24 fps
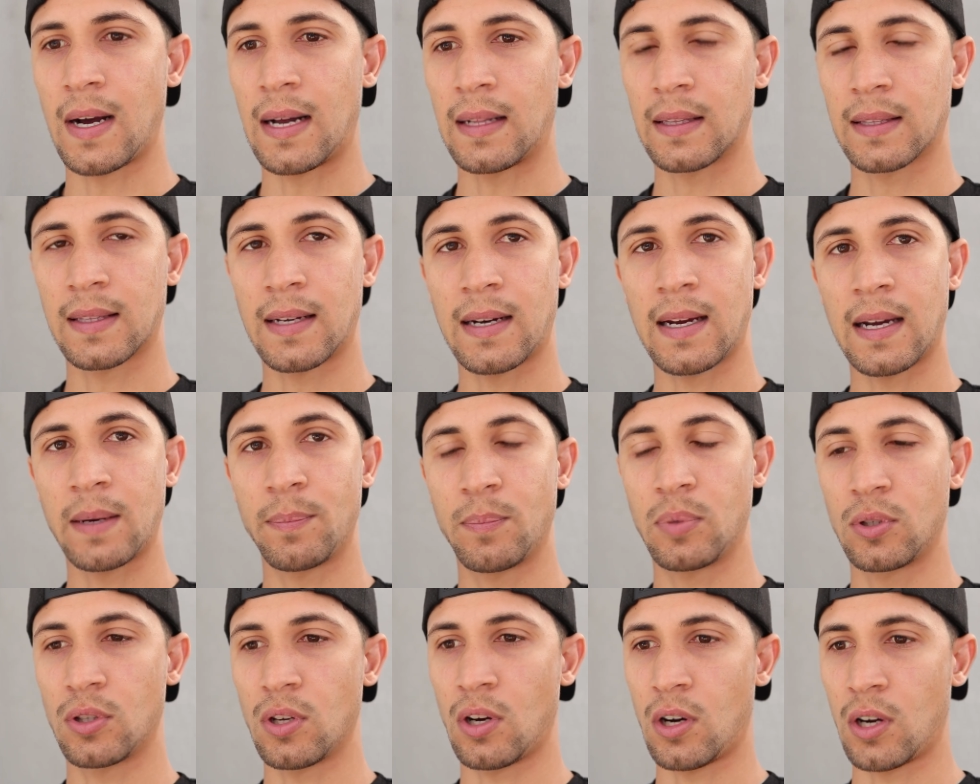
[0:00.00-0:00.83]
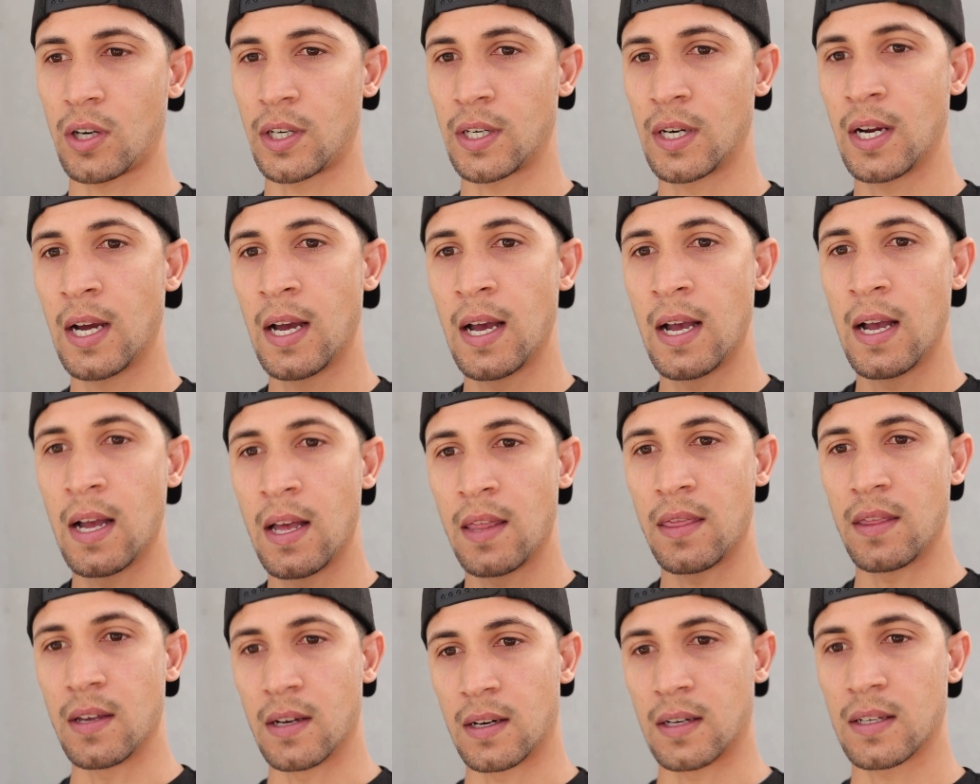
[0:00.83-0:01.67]
I'll try and put on
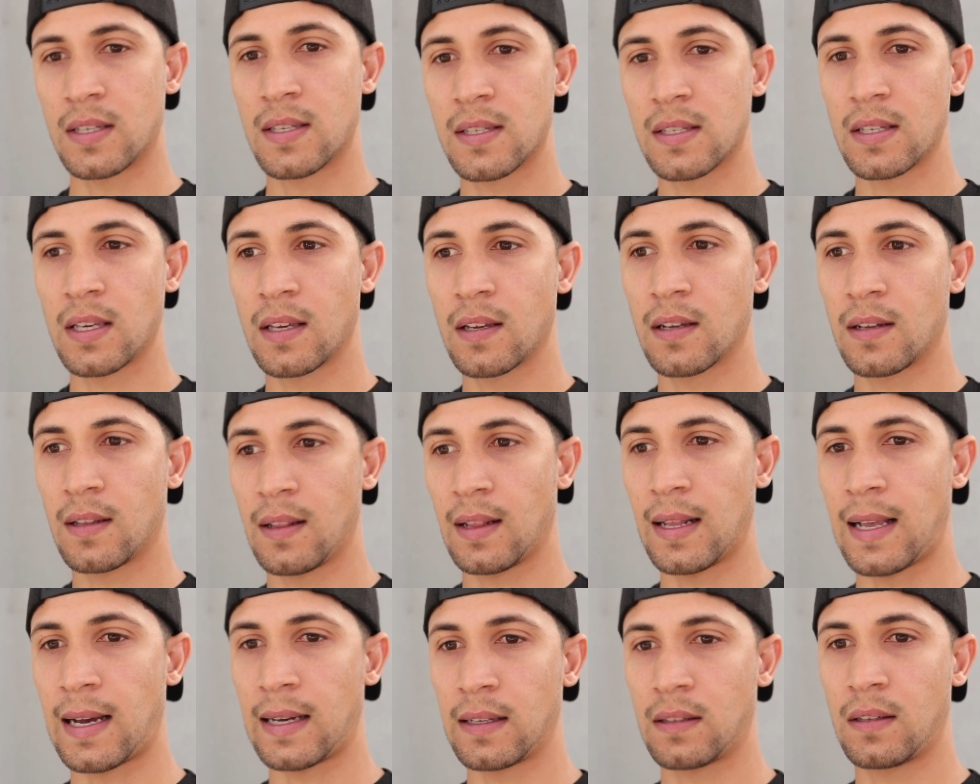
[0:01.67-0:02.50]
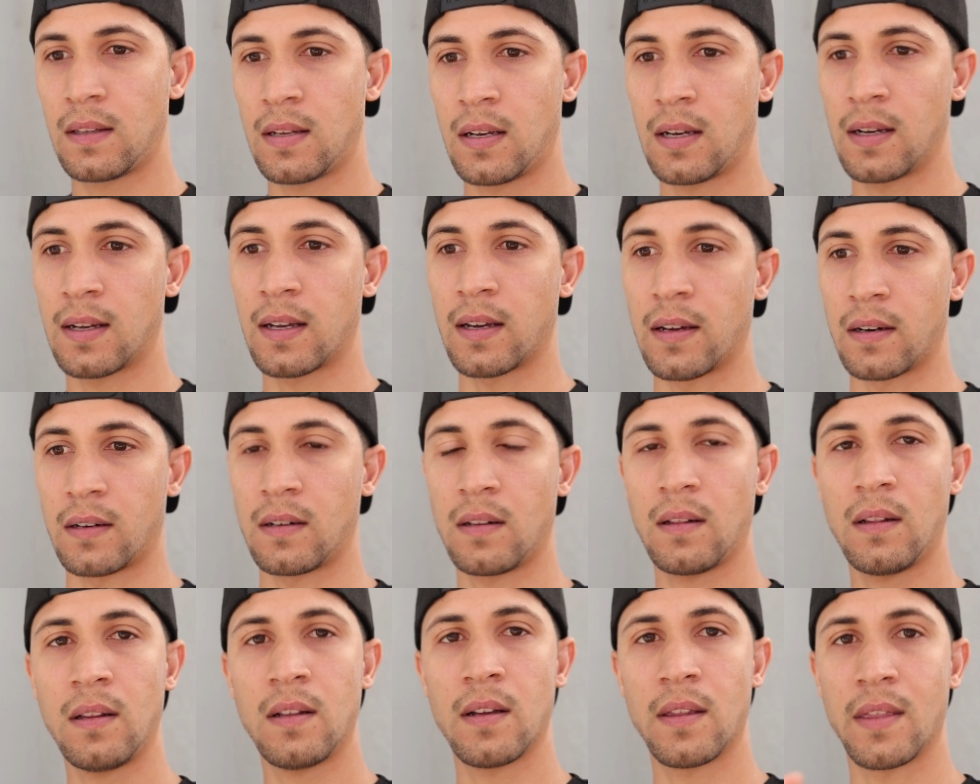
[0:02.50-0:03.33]
the single light
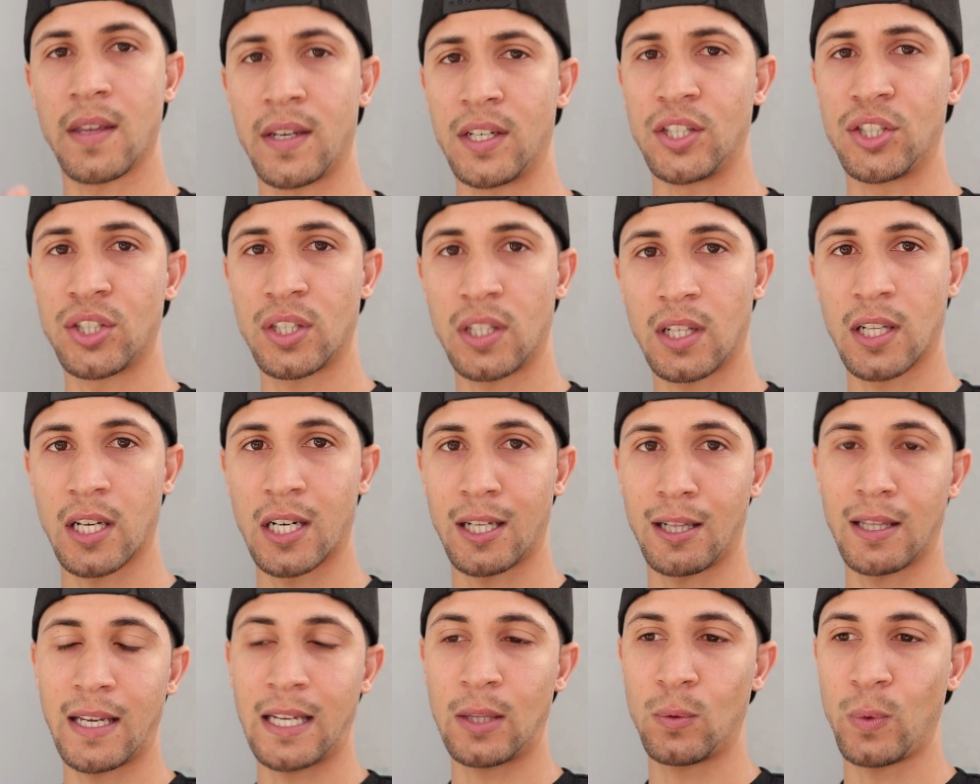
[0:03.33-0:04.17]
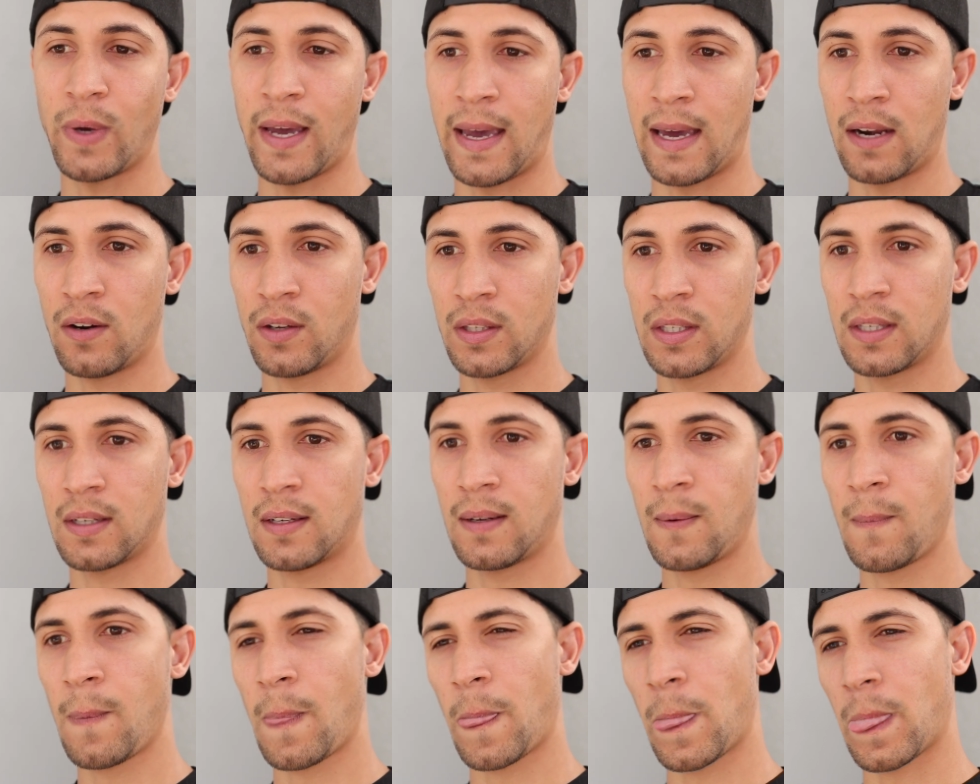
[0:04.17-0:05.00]
grille, the original grille that we had on
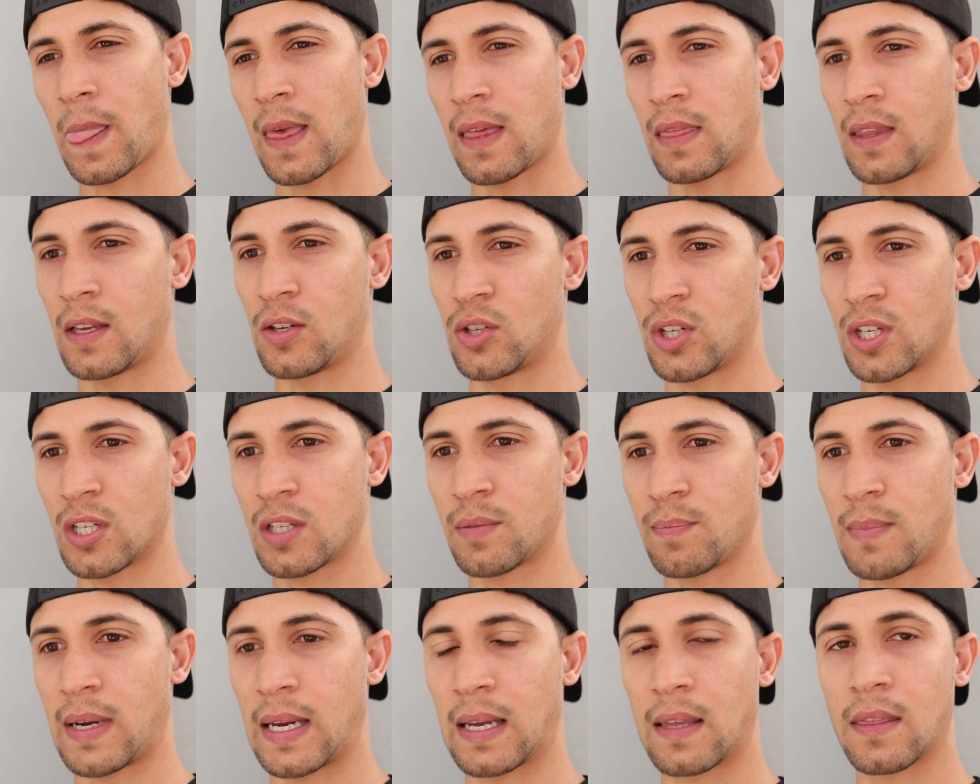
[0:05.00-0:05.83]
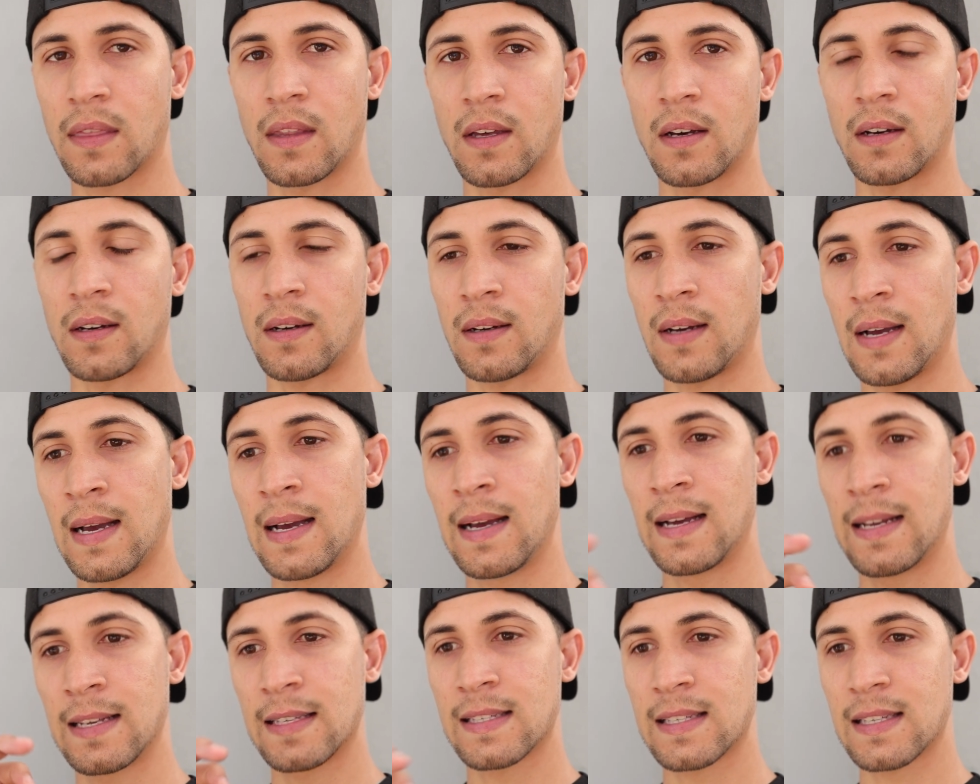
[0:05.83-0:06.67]
here, and then just make the
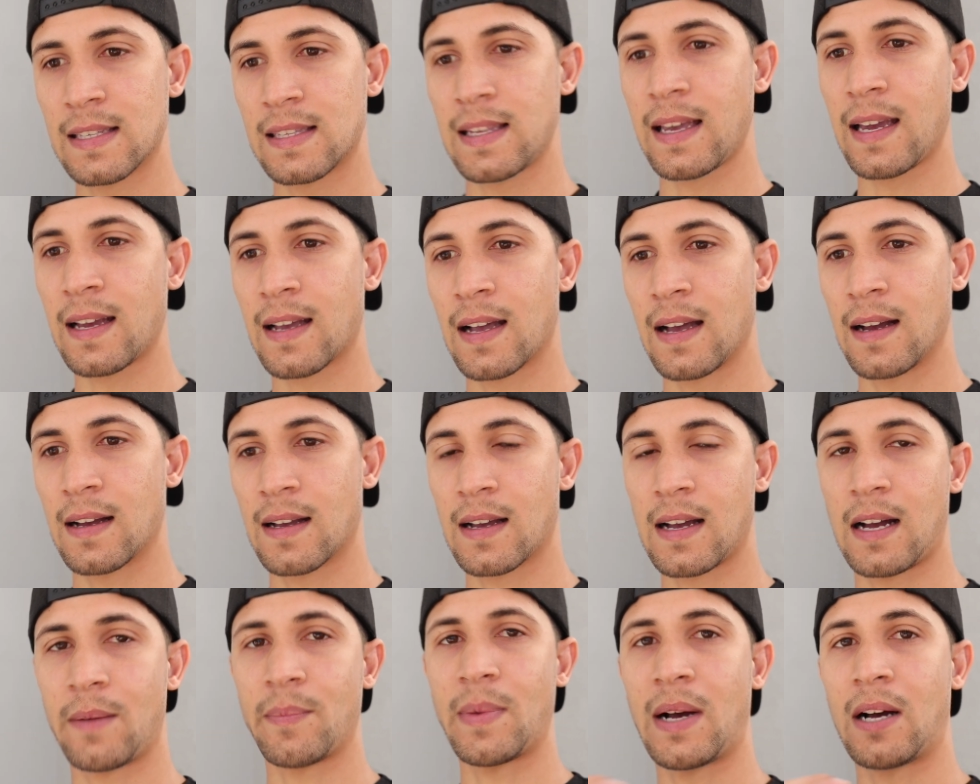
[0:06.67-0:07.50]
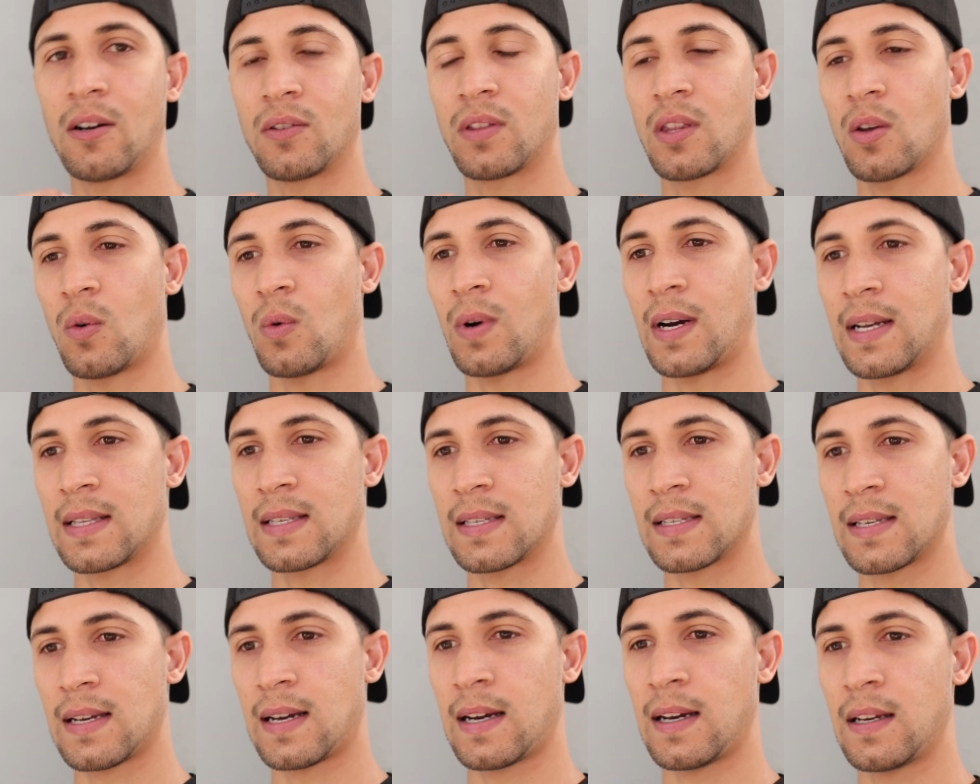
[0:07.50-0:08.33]
stack come out the one
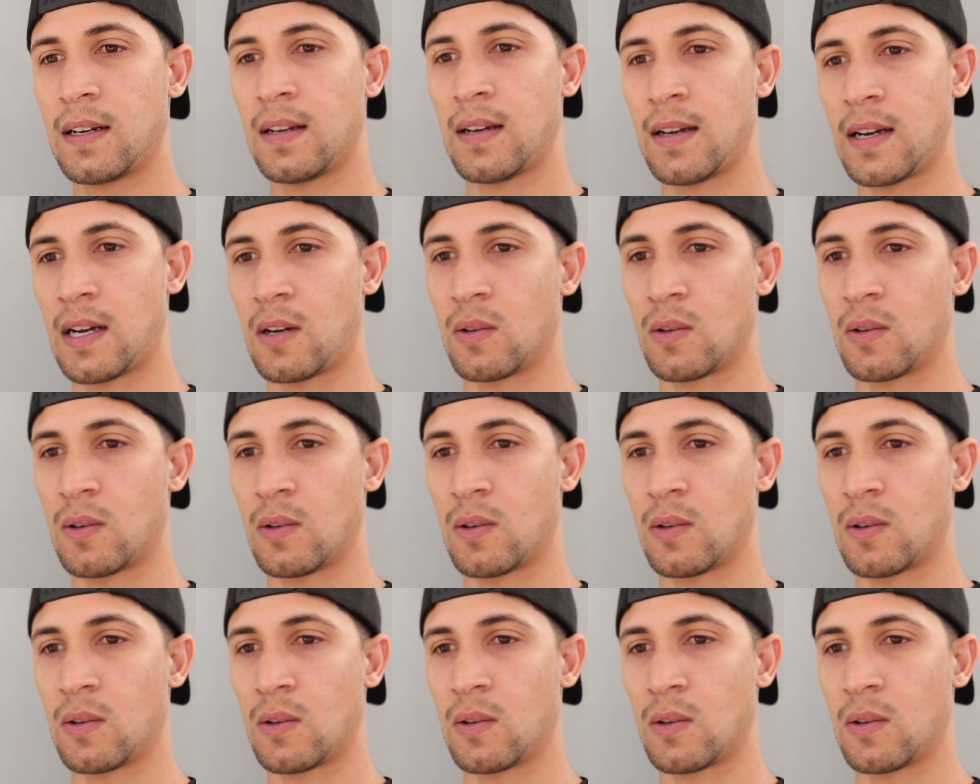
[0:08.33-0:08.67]
side.